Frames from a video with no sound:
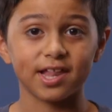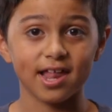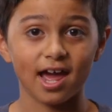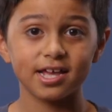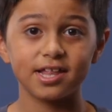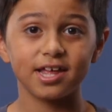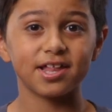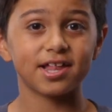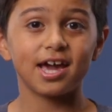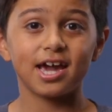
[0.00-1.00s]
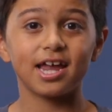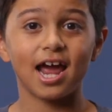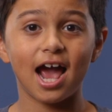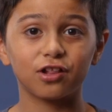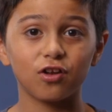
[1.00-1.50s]
scientists, and
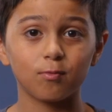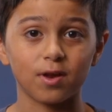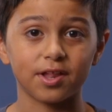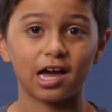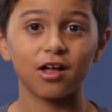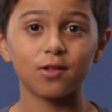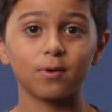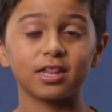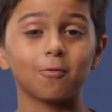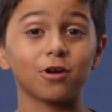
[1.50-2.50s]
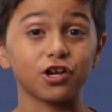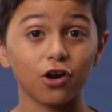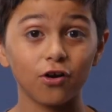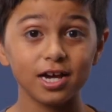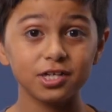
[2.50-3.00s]
actors were scouts when they were
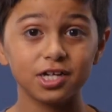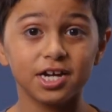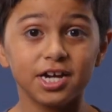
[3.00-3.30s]
your age?